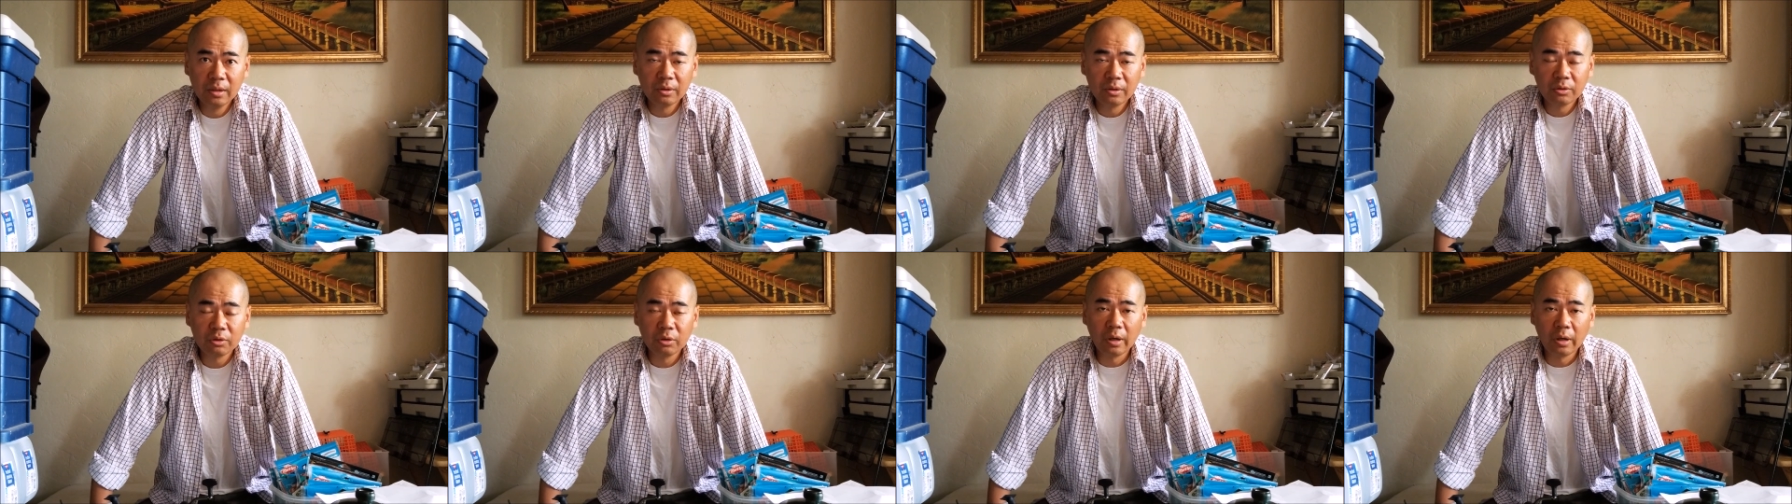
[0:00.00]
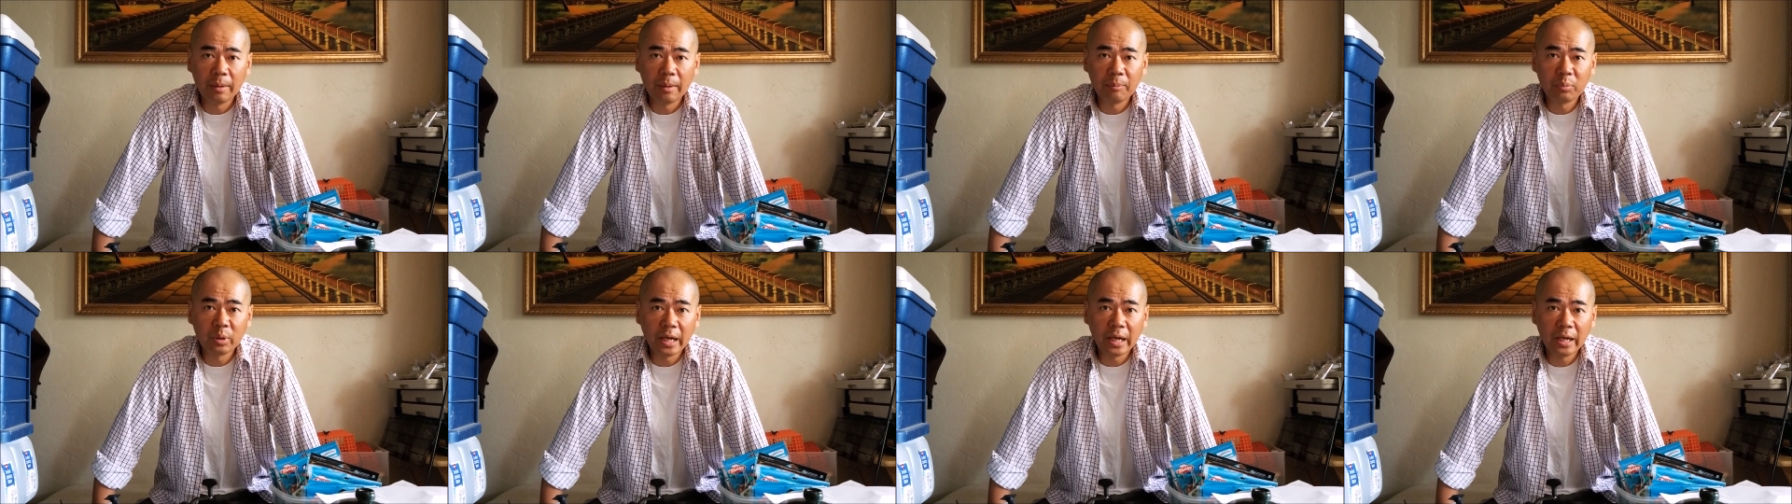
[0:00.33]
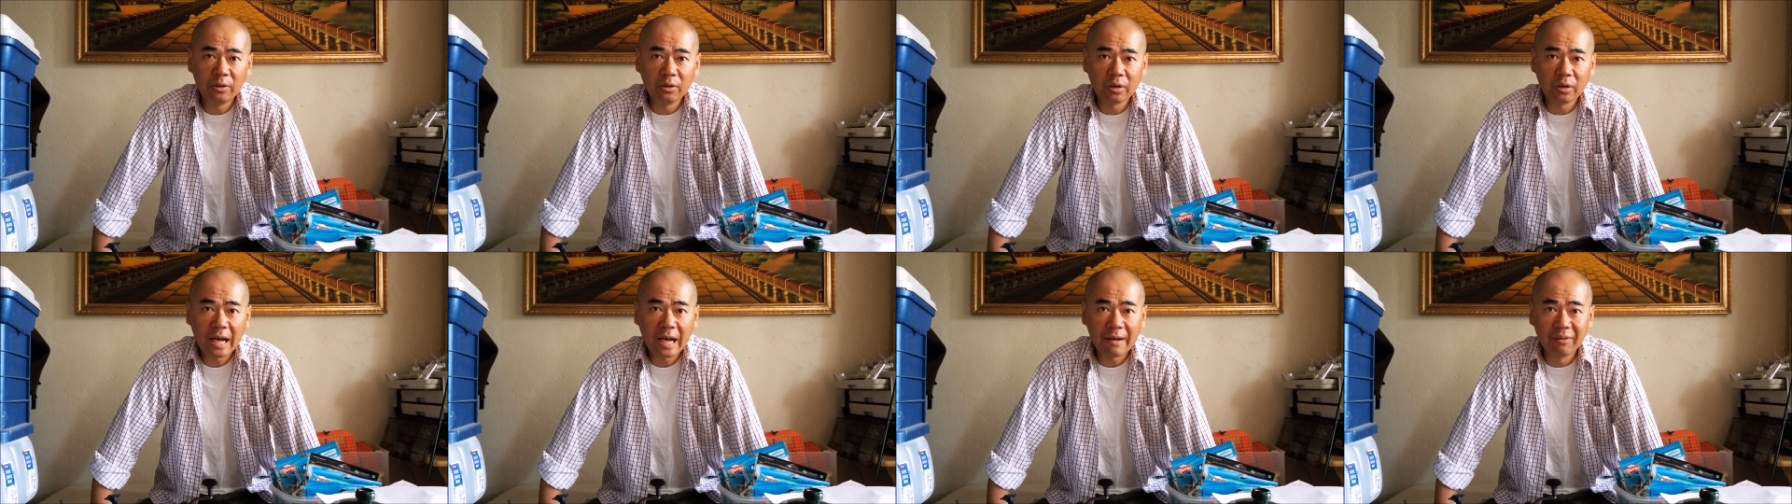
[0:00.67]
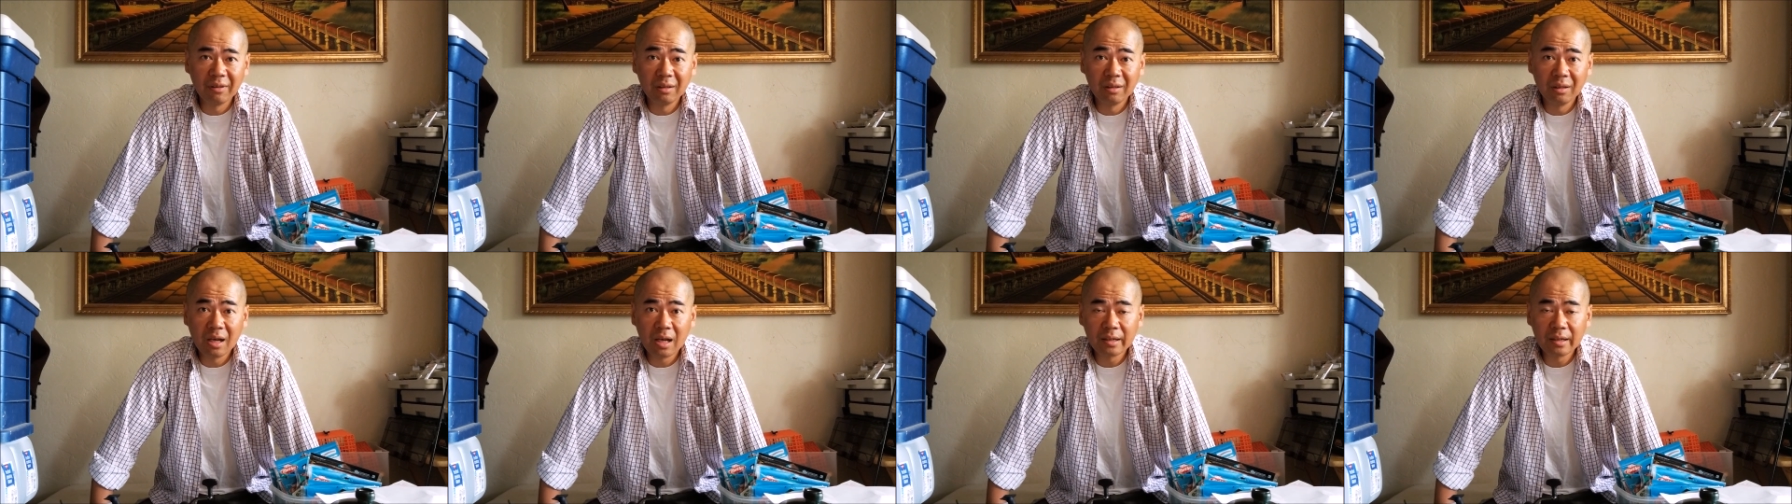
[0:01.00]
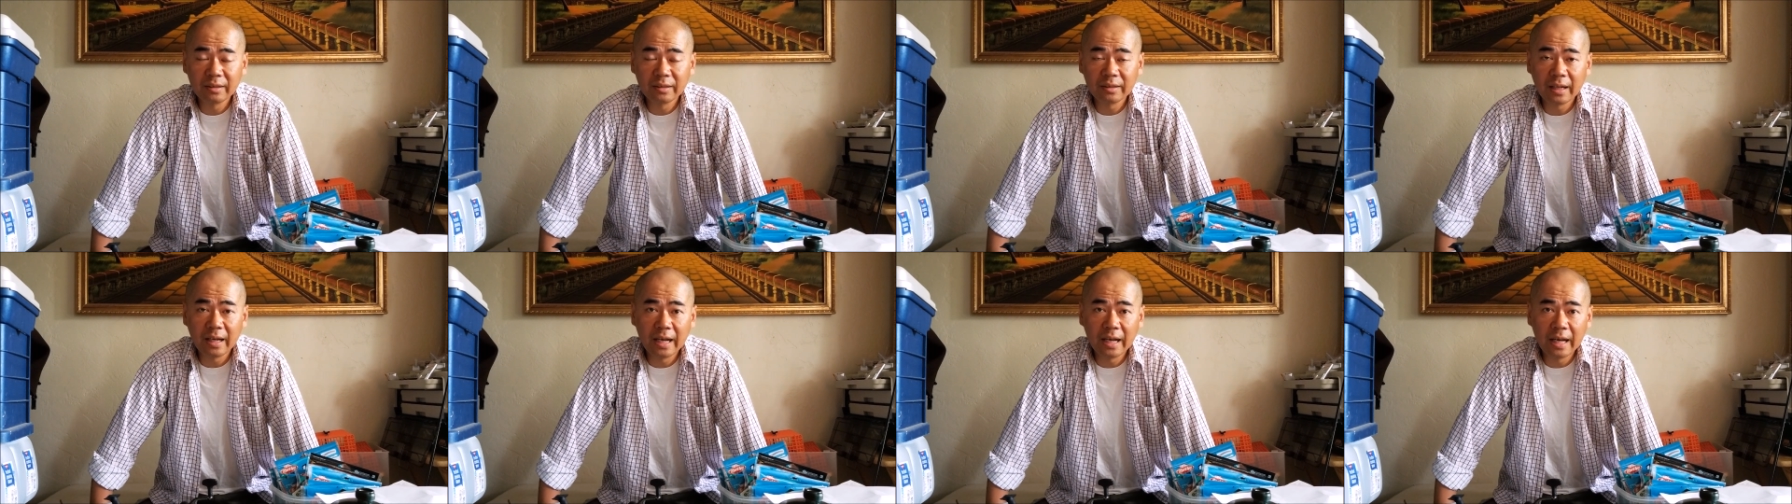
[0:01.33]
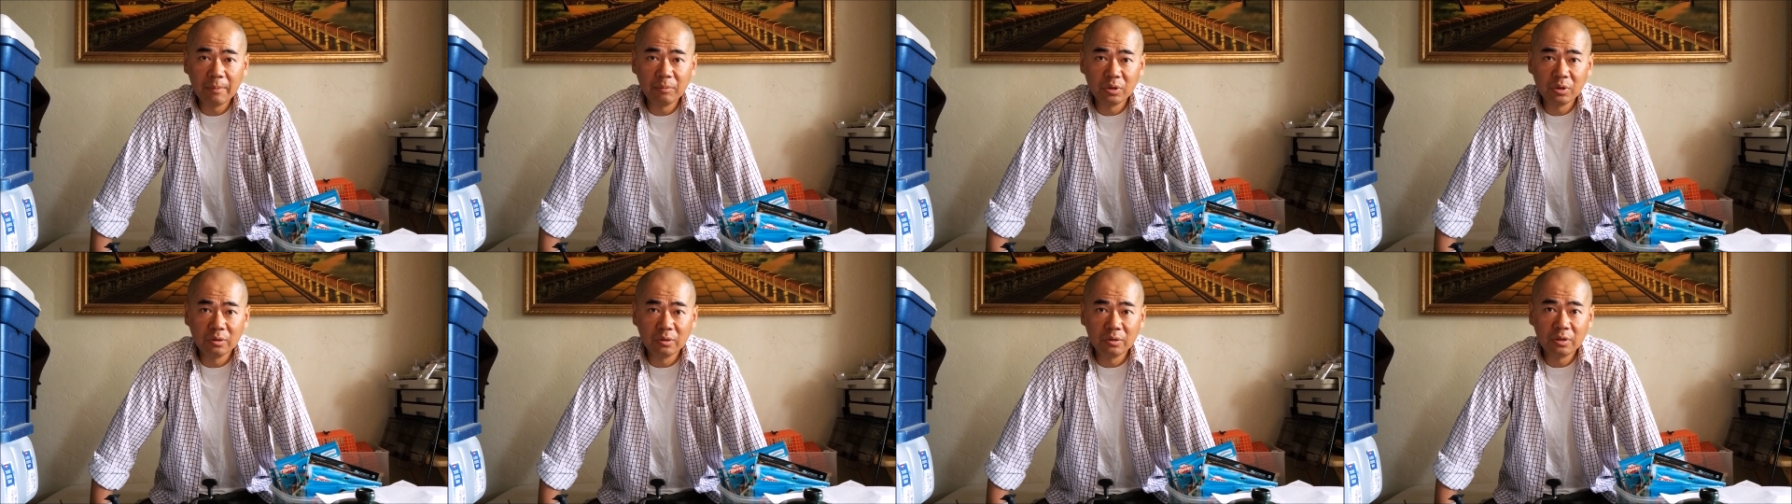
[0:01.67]
So I probably don't have a lot of
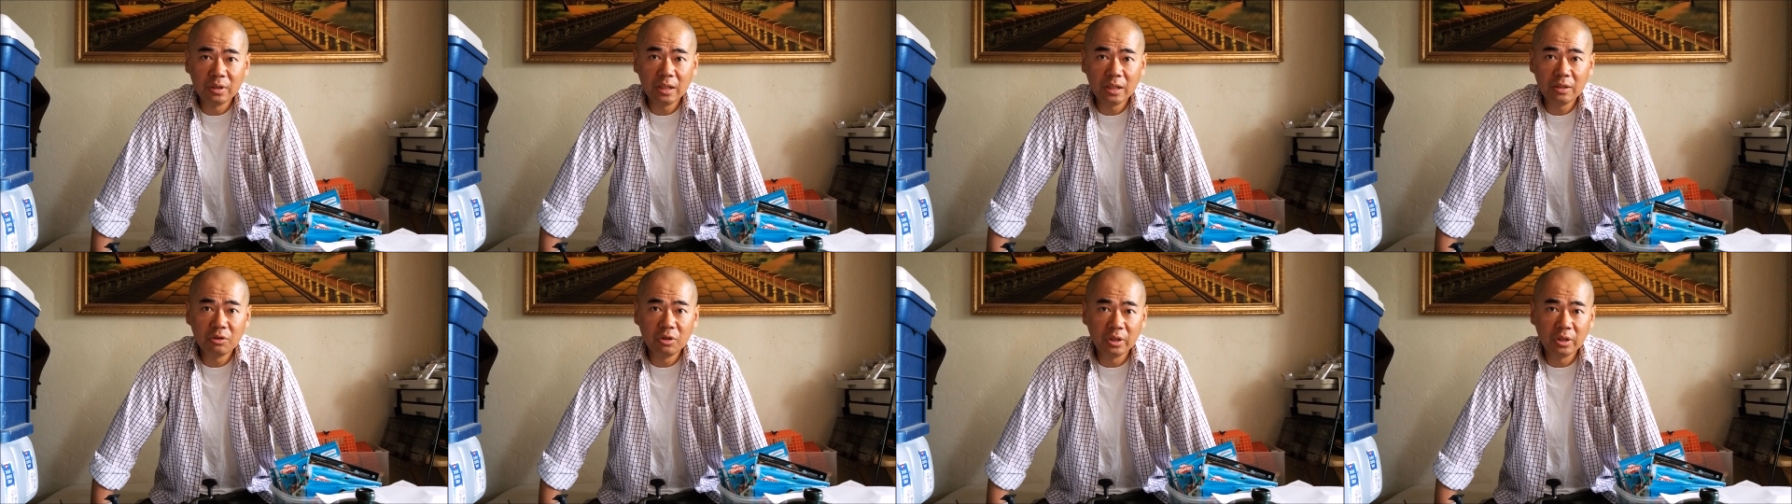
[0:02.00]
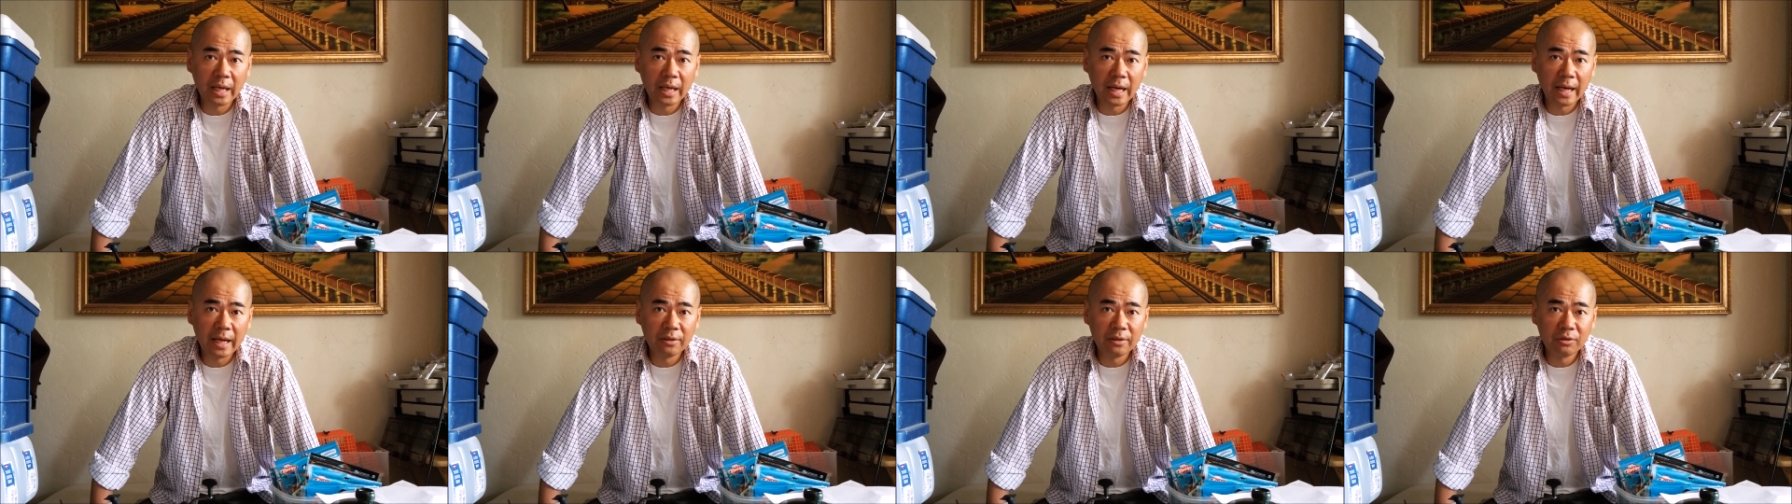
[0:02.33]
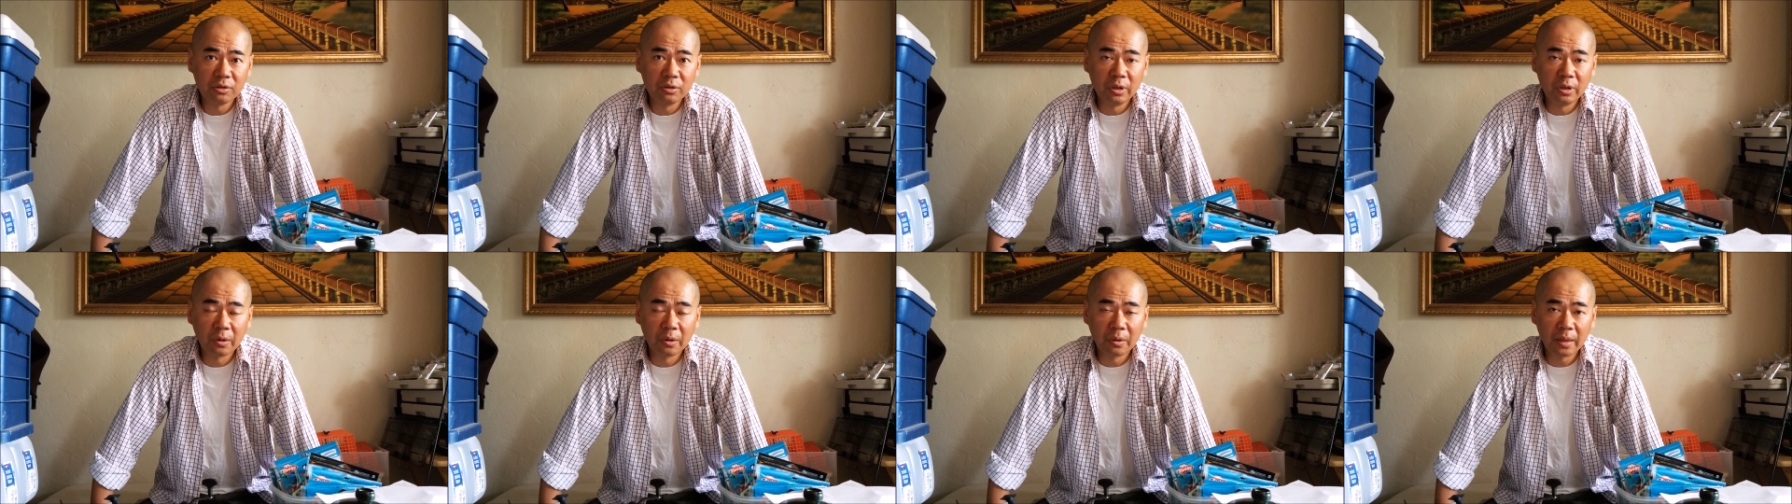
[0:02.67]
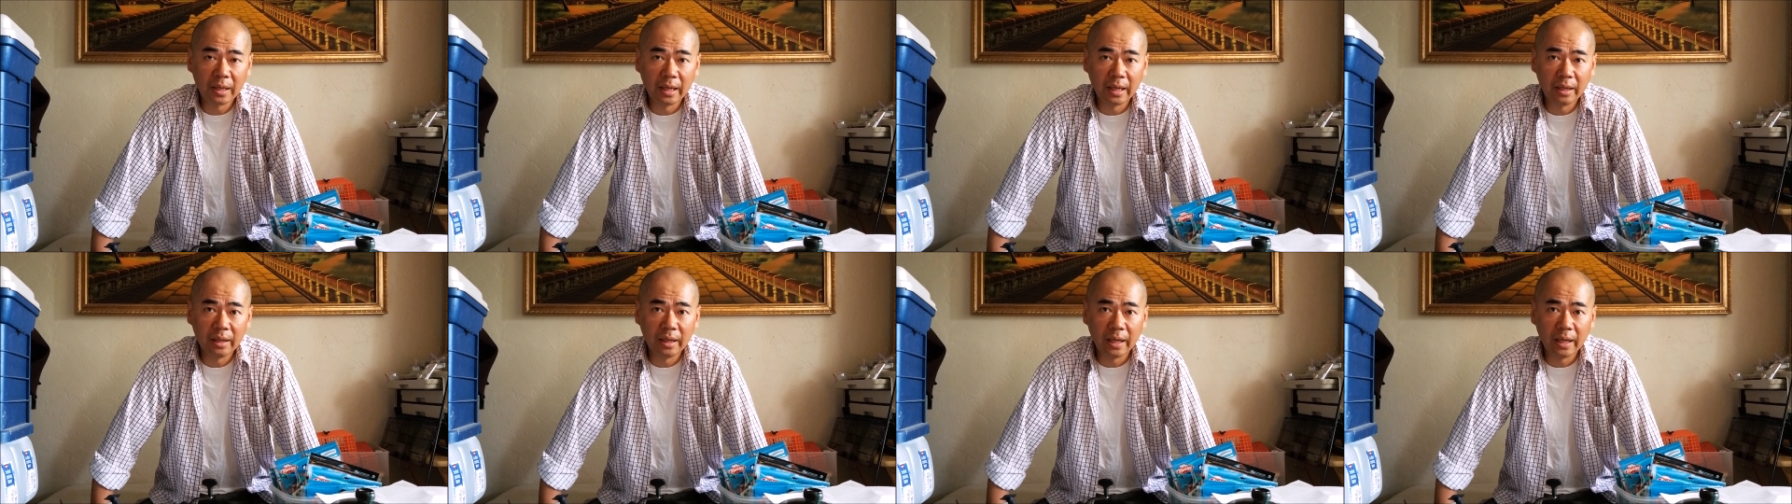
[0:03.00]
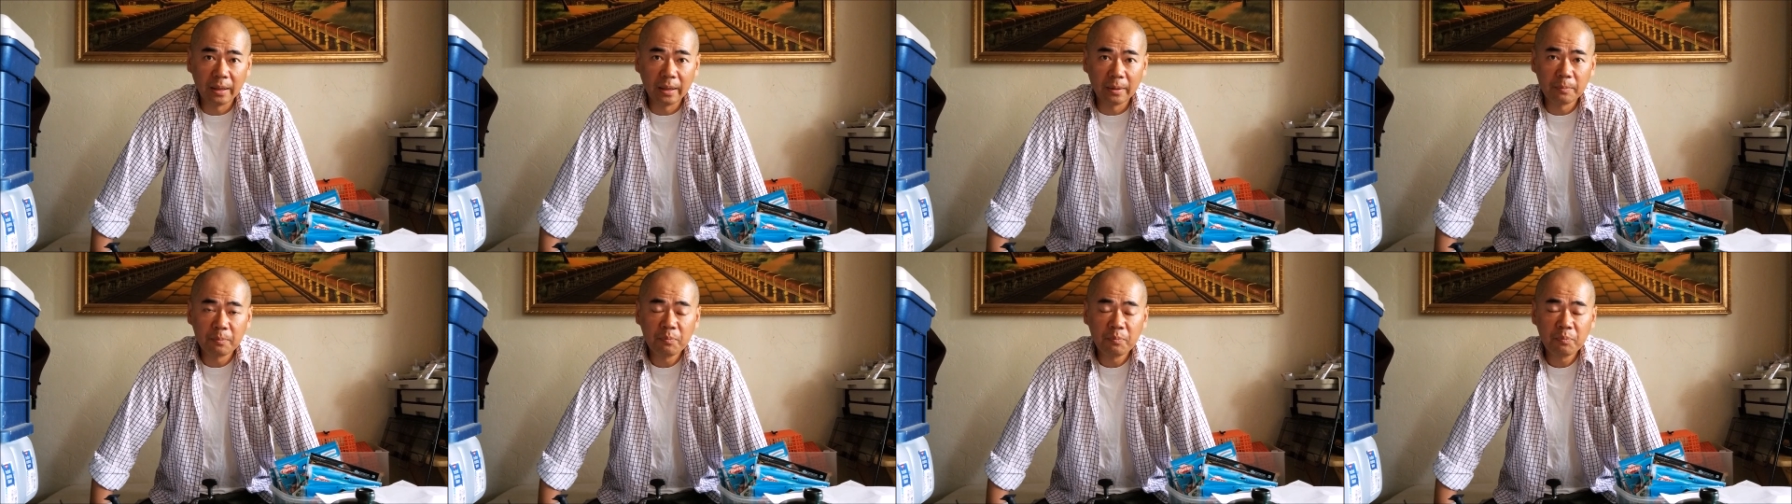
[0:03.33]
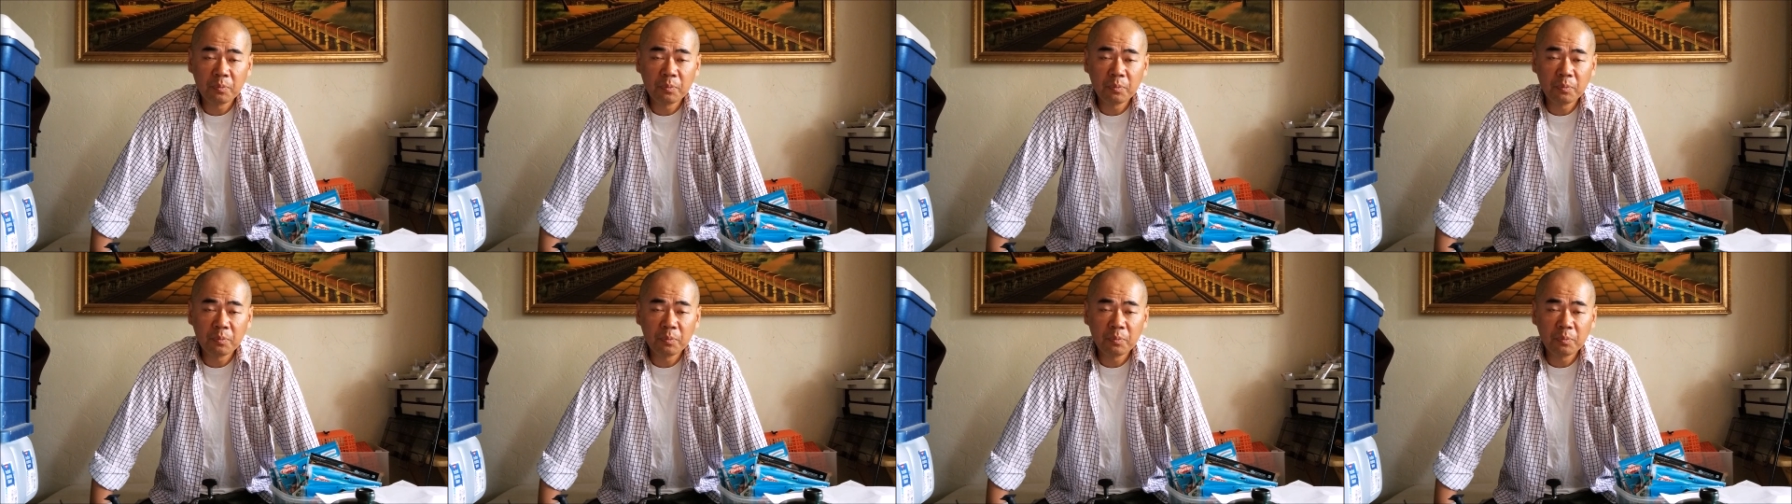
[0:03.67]
time to teach you guys during that day.